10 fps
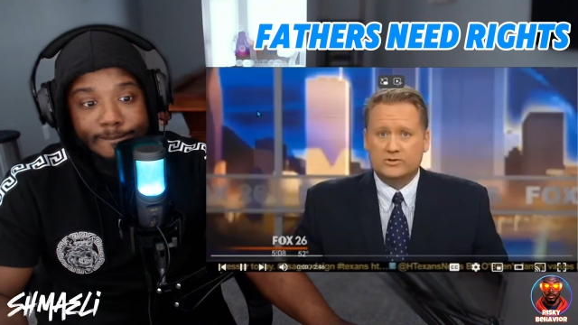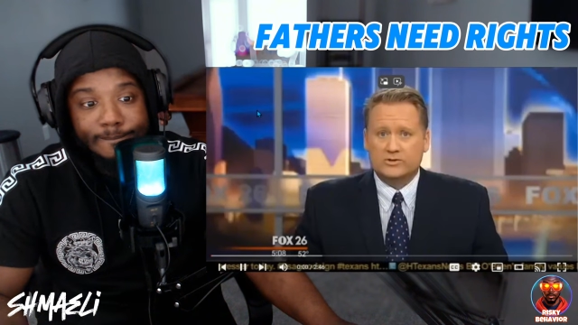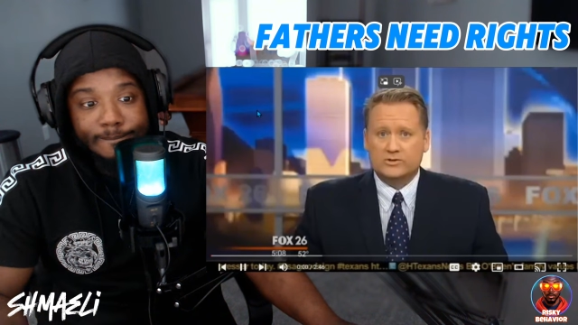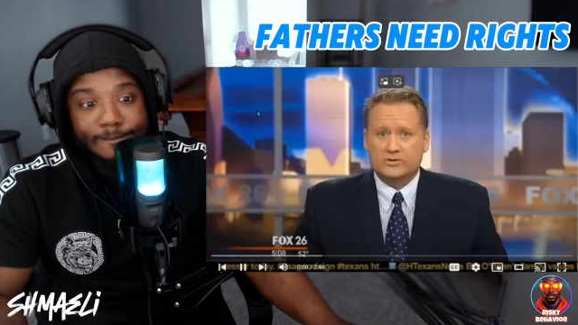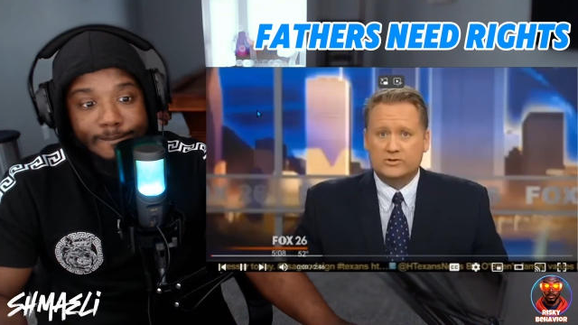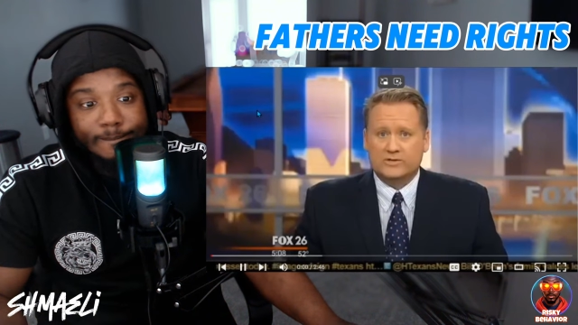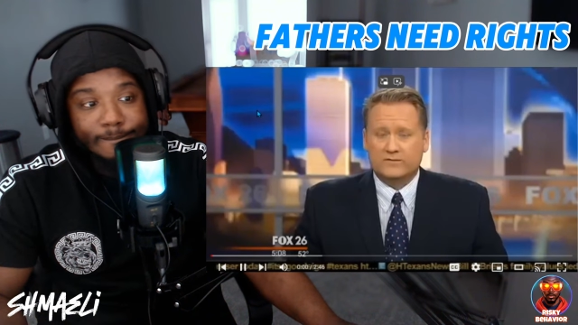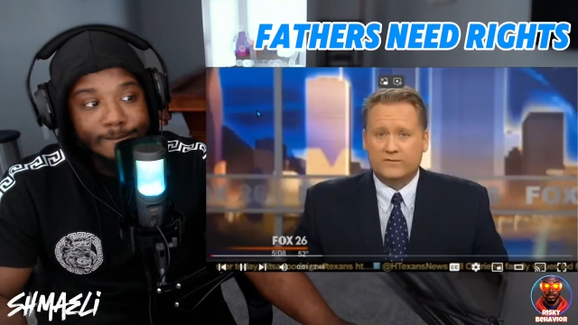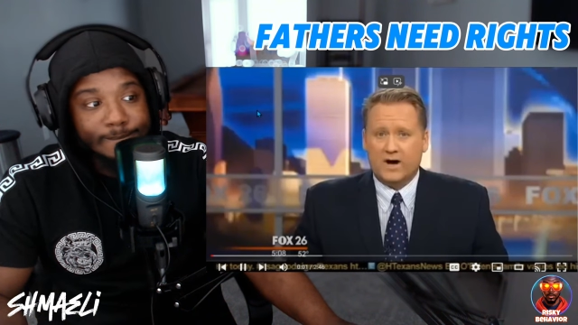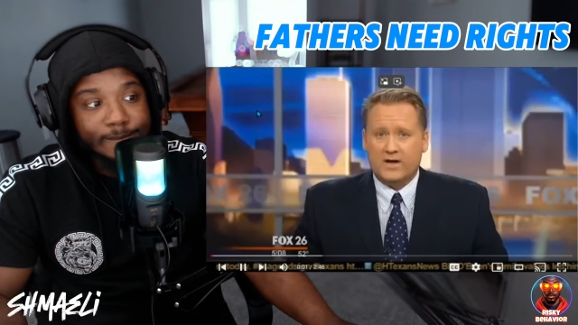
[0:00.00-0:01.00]
Speaker 1: well, a Houston
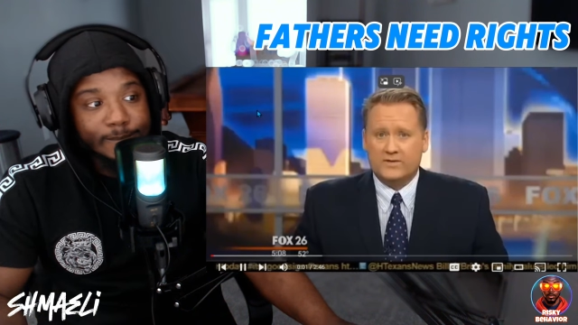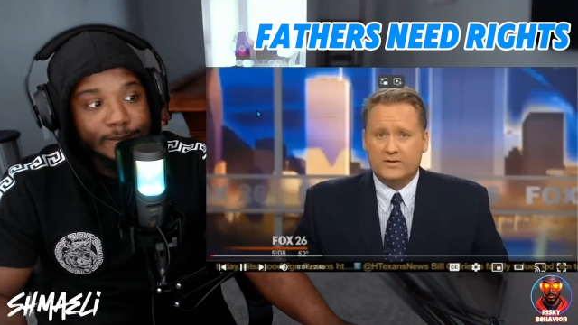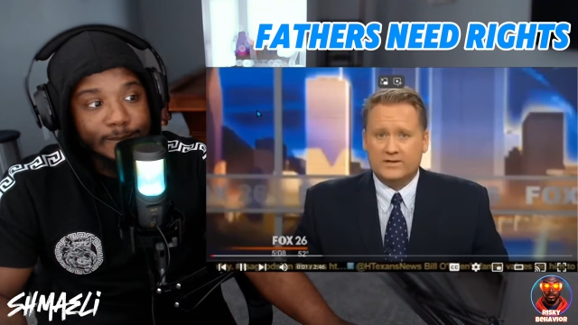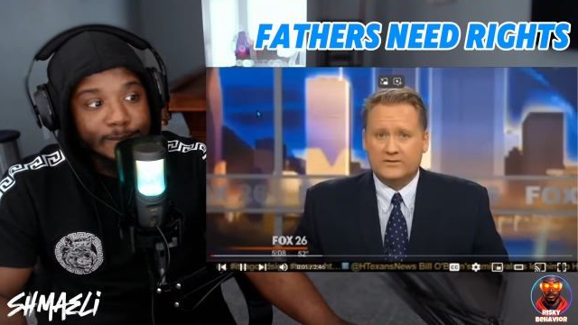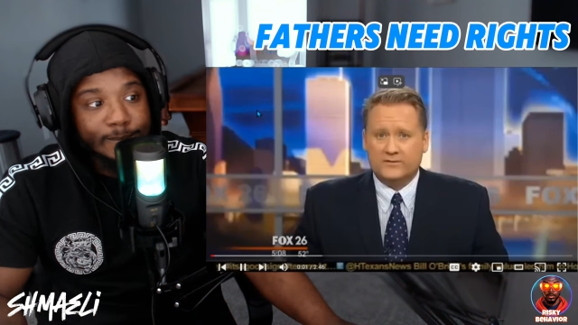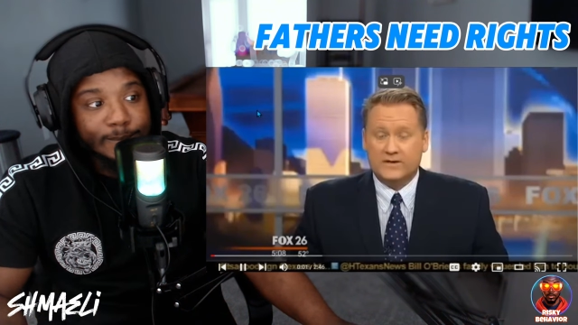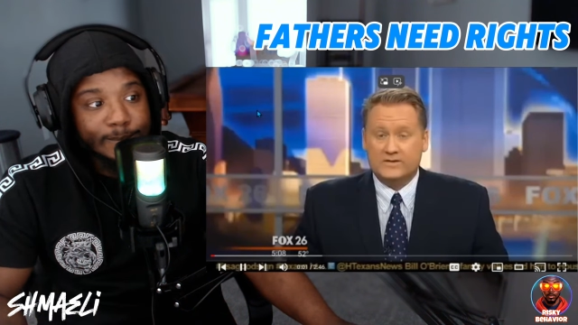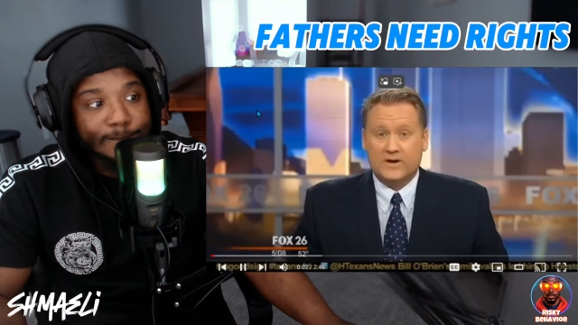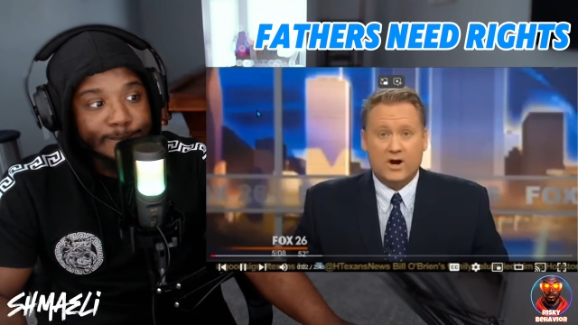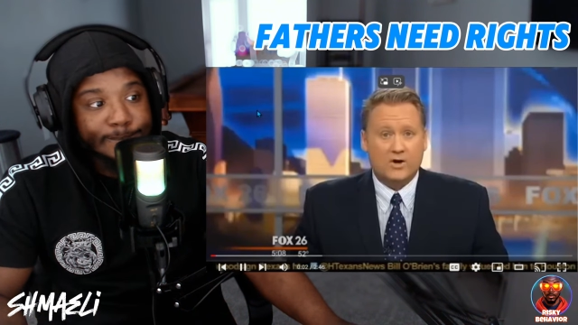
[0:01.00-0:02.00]
father is
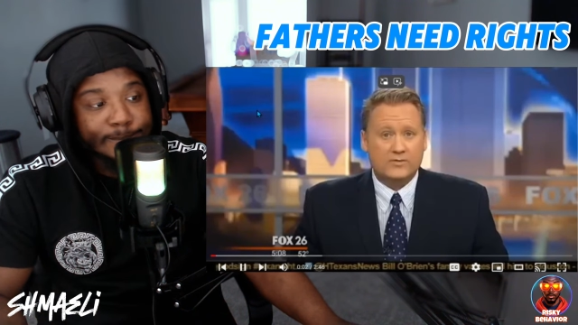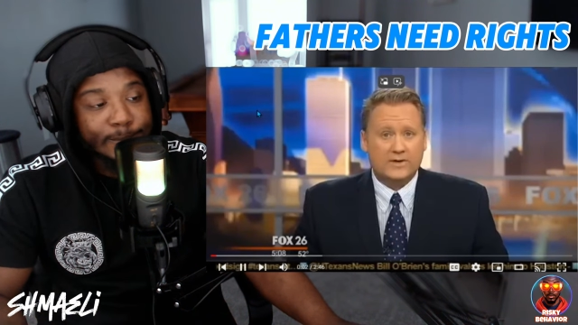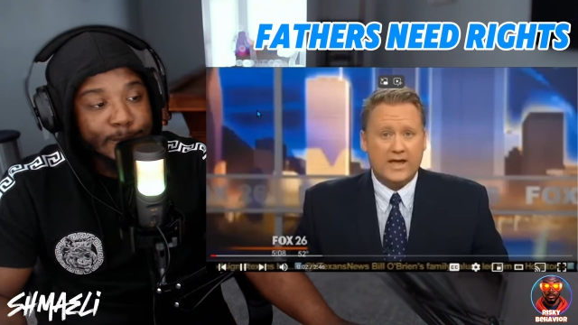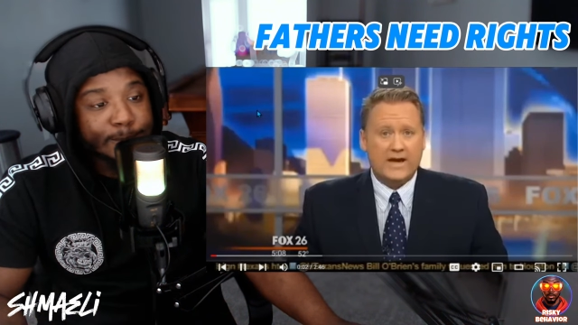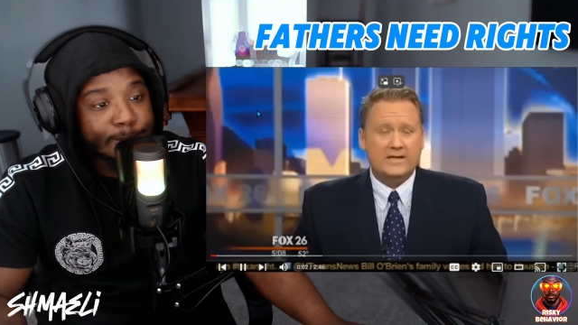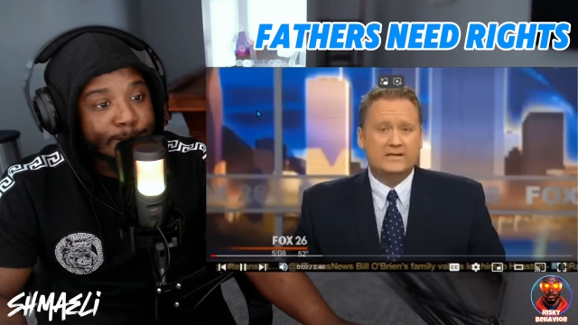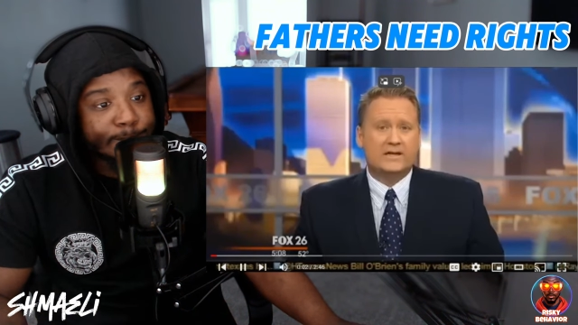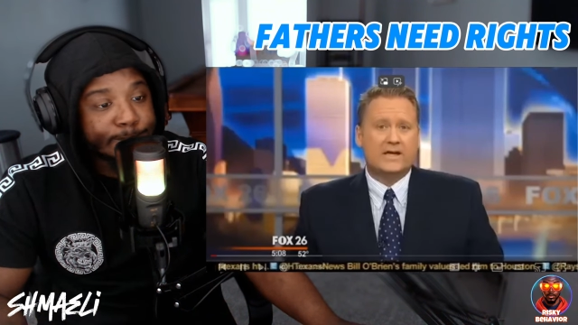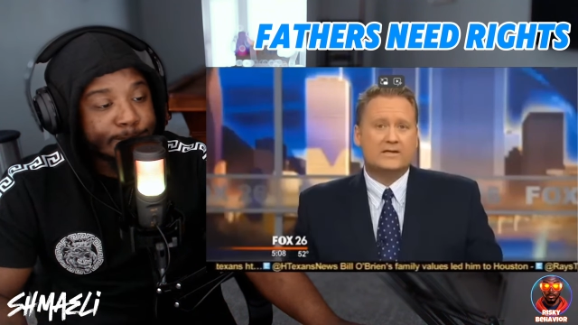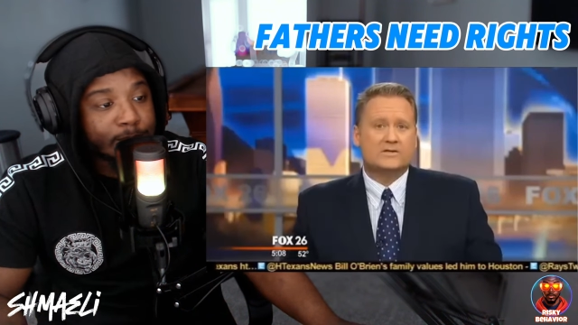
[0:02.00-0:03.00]
facing 180
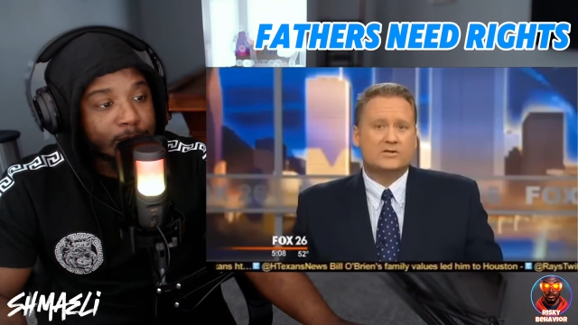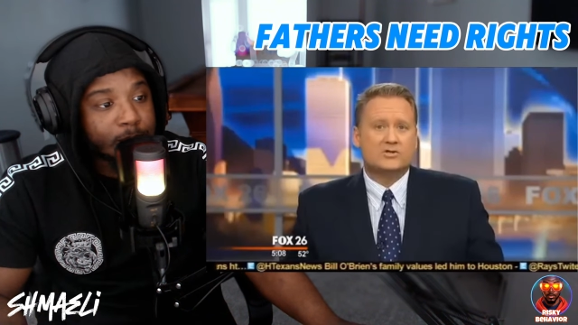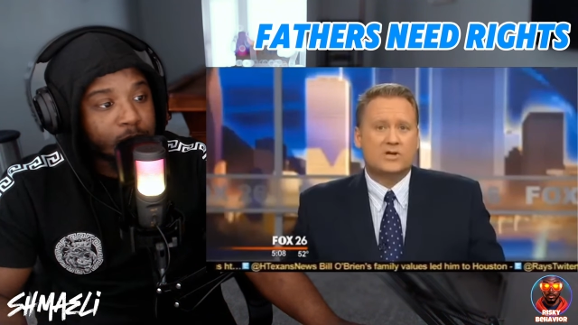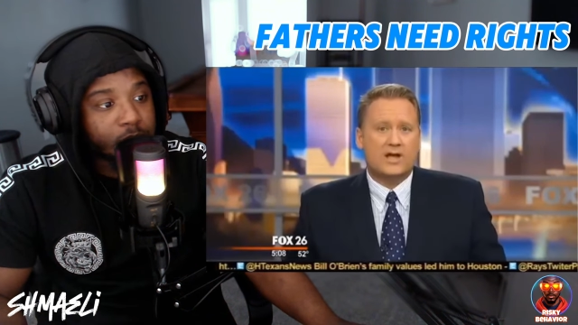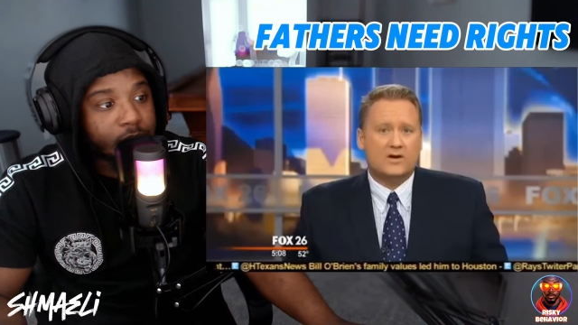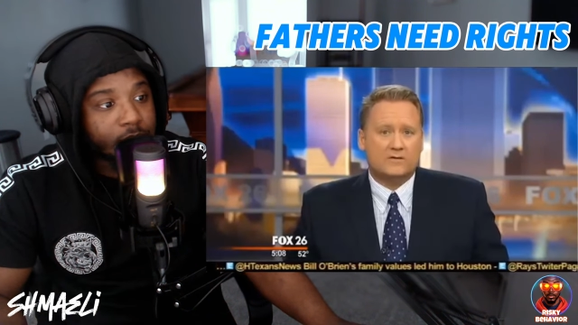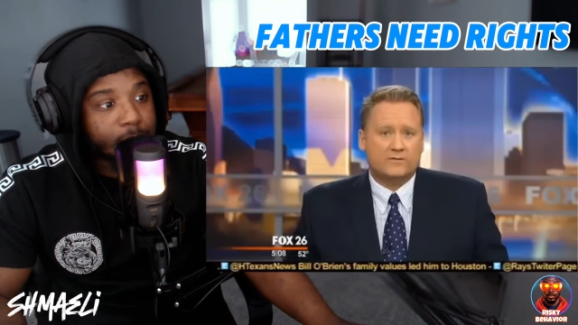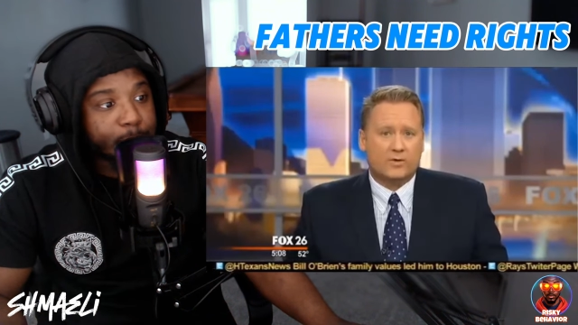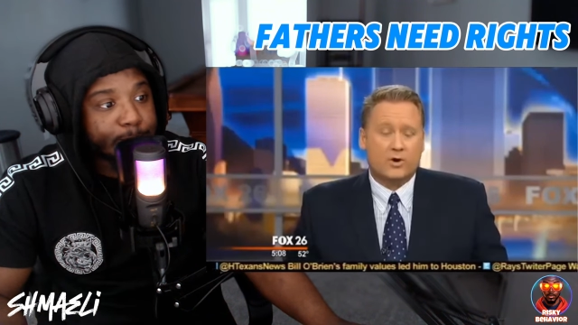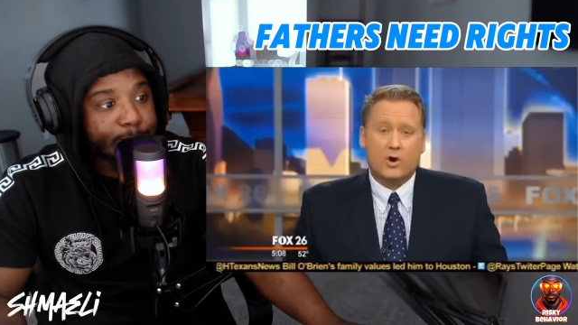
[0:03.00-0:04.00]
days in jail
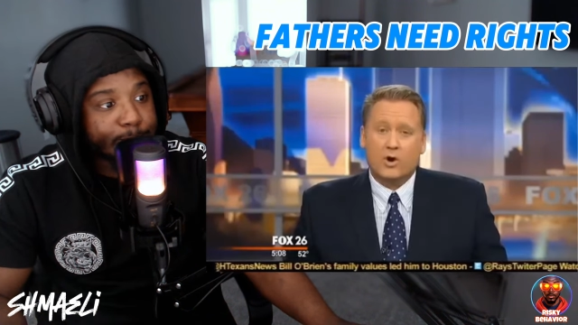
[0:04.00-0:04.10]
for